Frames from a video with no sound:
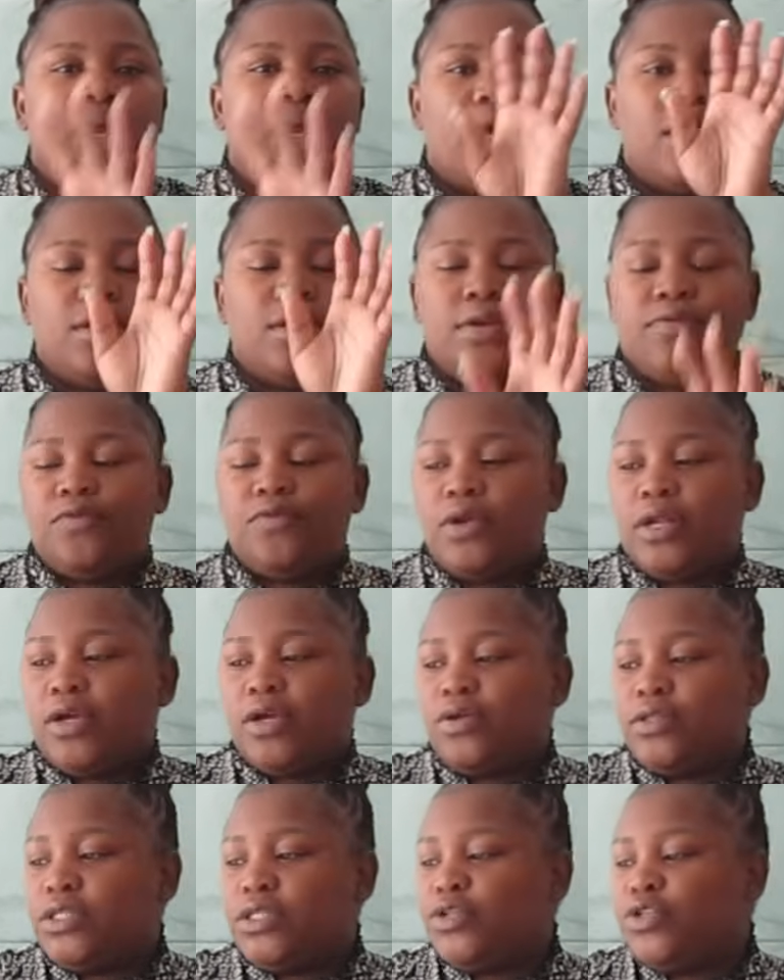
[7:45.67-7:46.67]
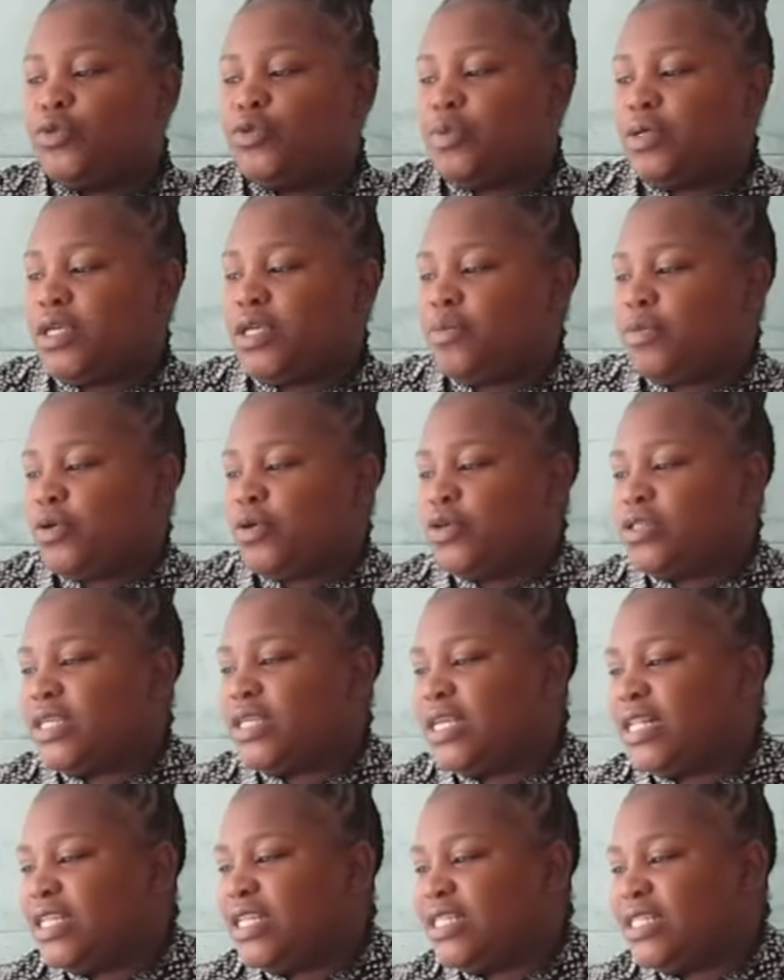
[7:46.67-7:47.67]
don't even want to continue speaking because
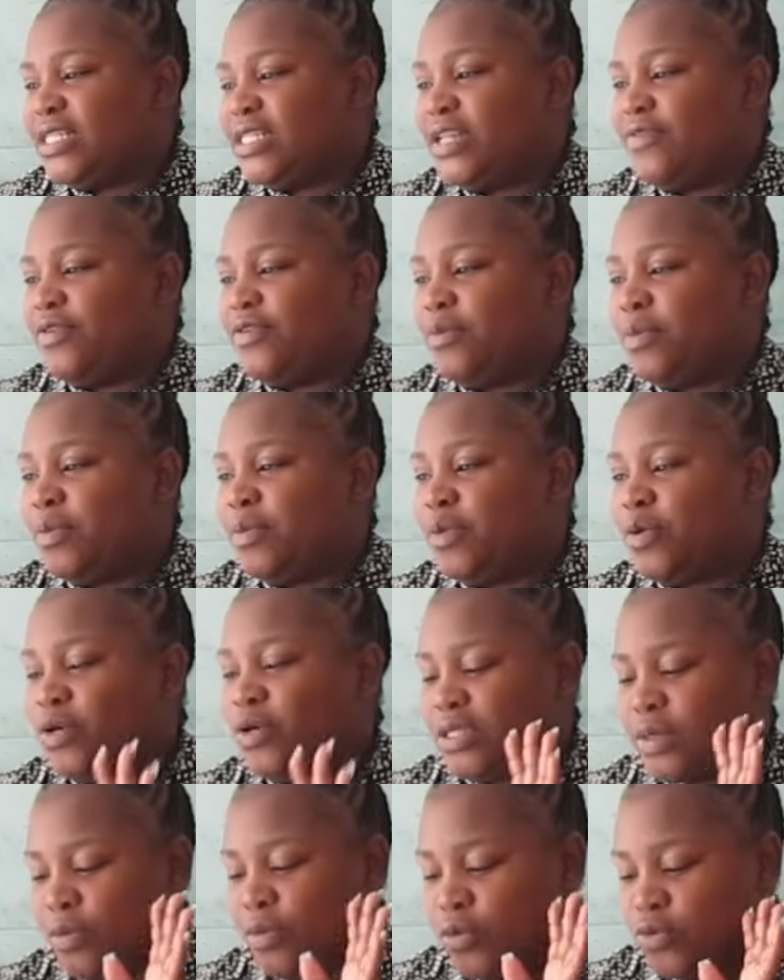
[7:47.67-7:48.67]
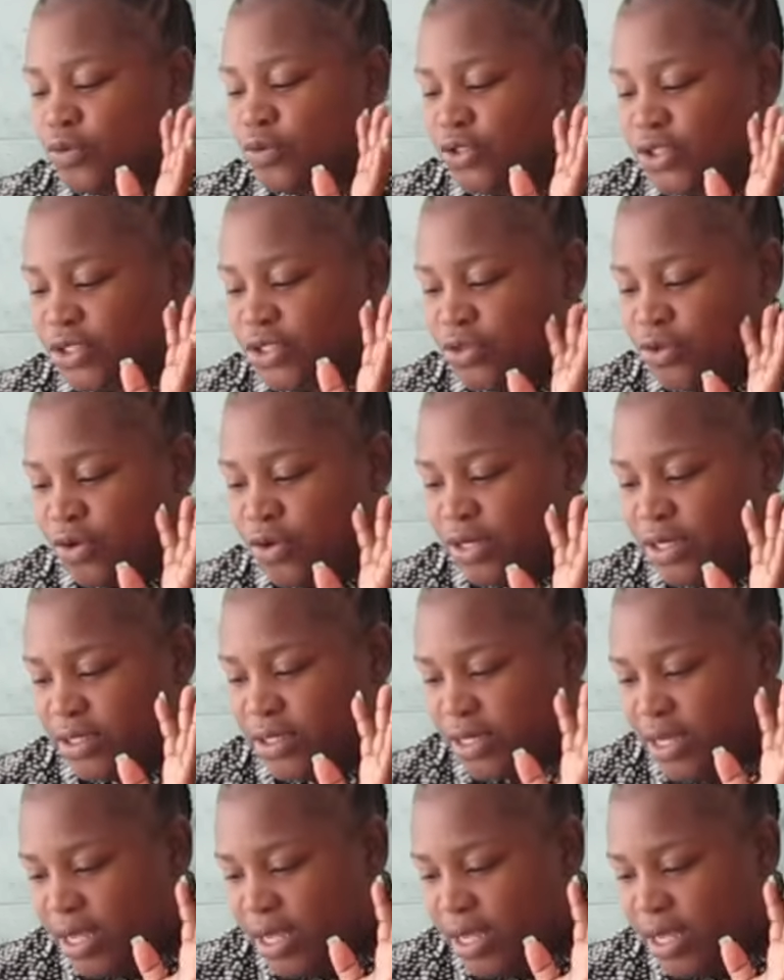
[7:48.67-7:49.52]
English is leaving me, because I'm also just not